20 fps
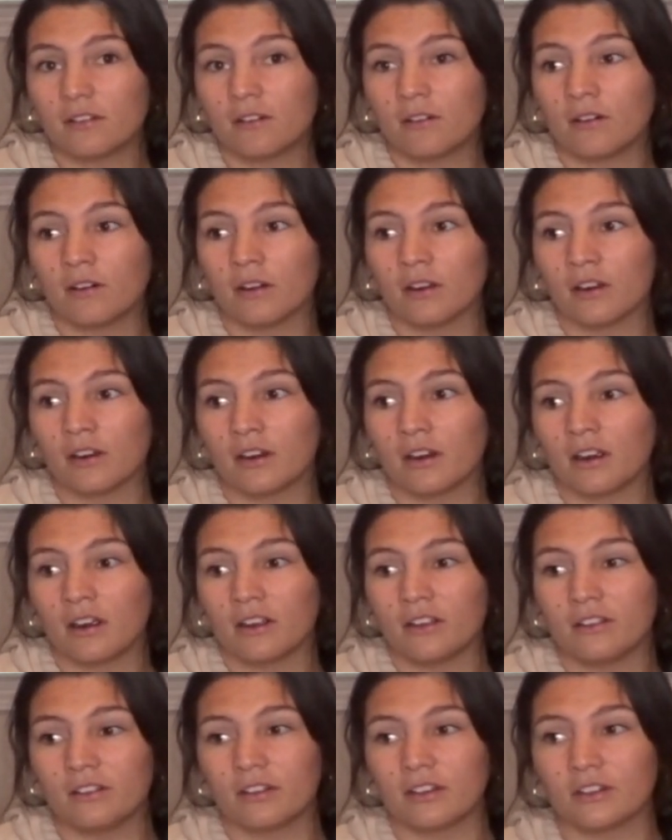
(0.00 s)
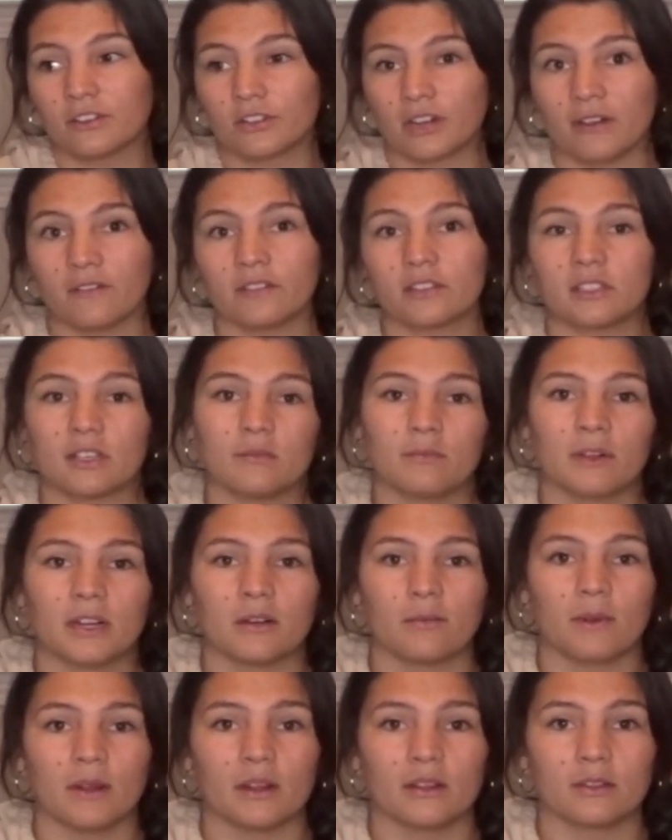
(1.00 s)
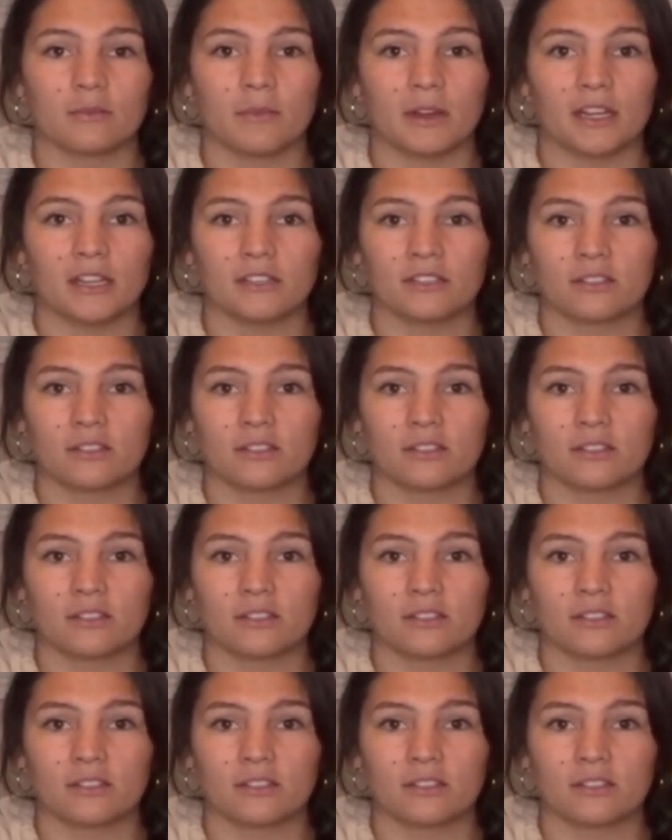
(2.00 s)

Or are you going to travel somewhere where the money